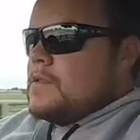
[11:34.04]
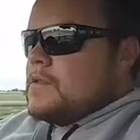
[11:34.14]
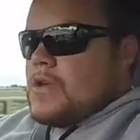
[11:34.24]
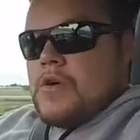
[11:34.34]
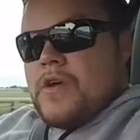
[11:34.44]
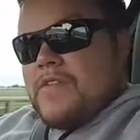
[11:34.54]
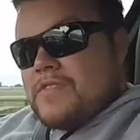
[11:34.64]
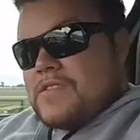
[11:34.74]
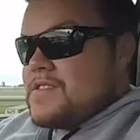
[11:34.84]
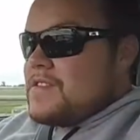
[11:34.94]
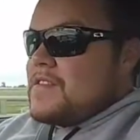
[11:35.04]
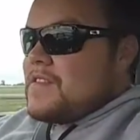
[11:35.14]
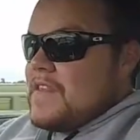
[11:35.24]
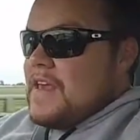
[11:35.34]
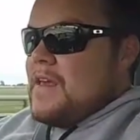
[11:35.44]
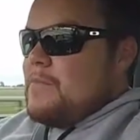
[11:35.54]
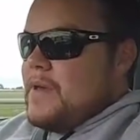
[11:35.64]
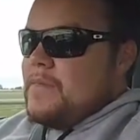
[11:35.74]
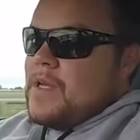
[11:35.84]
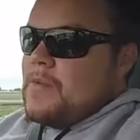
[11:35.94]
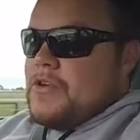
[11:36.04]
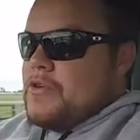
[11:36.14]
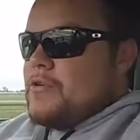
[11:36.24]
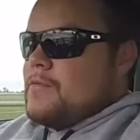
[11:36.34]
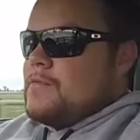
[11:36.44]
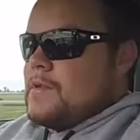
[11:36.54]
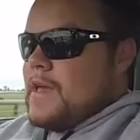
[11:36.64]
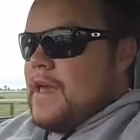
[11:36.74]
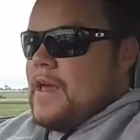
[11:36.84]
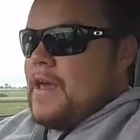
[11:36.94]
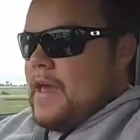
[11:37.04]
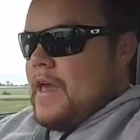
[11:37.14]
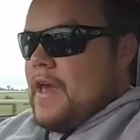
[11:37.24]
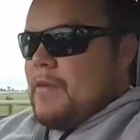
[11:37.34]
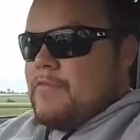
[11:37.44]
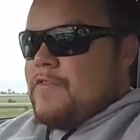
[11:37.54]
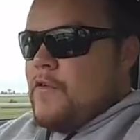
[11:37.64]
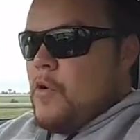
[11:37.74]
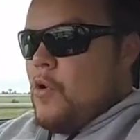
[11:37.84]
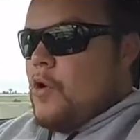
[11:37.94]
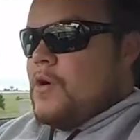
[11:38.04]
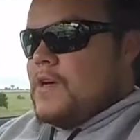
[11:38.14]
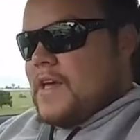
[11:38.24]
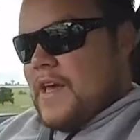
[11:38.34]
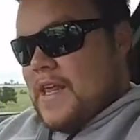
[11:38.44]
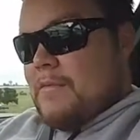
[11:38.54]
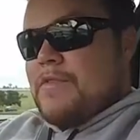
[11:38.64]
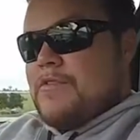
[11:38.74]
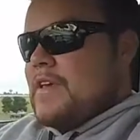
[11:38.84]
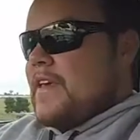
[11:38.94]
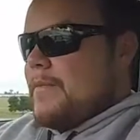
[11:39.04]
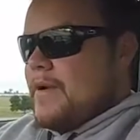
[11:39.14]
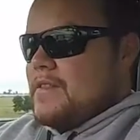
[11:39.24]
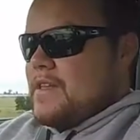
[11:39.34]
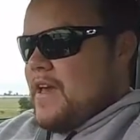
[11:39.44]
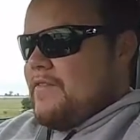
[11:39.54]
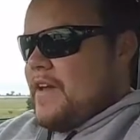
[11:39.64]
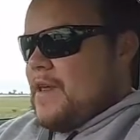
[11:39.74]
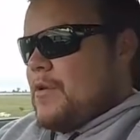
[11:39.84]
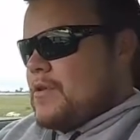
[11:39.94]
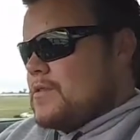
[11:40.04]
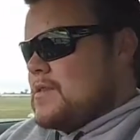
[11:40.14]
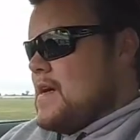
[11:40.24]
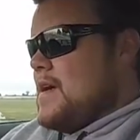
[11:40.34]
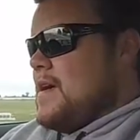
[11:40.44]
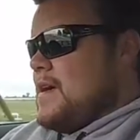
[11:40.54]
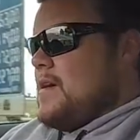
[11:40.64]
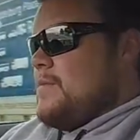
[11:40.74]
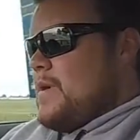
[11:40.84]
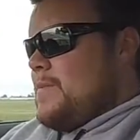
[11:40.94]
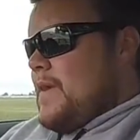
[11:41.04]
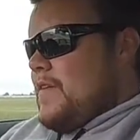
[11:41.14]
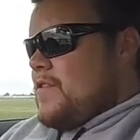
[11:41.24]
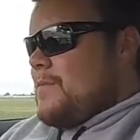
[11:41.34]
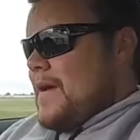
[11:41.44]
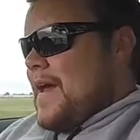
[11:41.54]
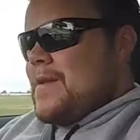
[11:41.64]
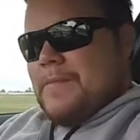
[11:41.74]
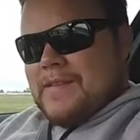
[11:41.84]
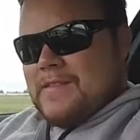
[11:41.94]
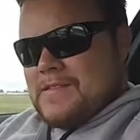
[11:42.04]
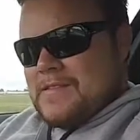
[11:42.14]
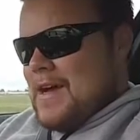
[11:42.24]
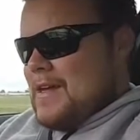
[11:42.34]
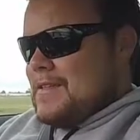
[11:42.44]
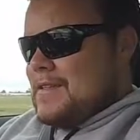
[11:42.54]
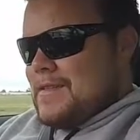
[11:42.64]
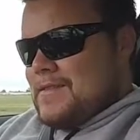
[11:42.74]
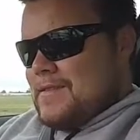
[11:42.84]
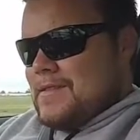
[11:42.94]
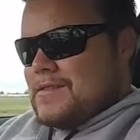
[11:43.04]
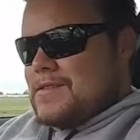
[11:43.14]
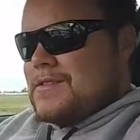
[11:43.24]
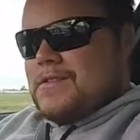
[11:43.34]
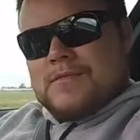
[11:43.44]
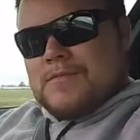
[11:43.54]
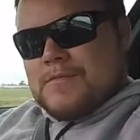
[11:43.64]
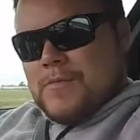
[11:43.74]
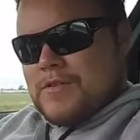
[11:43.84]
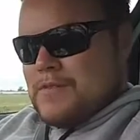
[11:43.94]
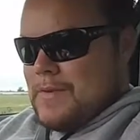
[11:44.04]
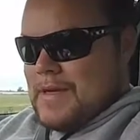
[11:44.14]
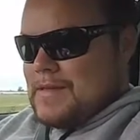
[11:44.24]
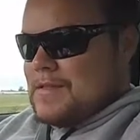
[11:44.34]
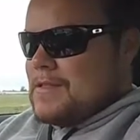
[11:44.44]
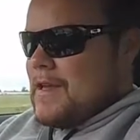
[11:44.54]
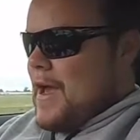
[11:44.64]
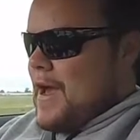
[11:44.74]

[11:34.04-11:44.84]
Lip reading: So ever since the BMW M4 and M3 came out, the F80 models, people have complained about the sound that this motor makes.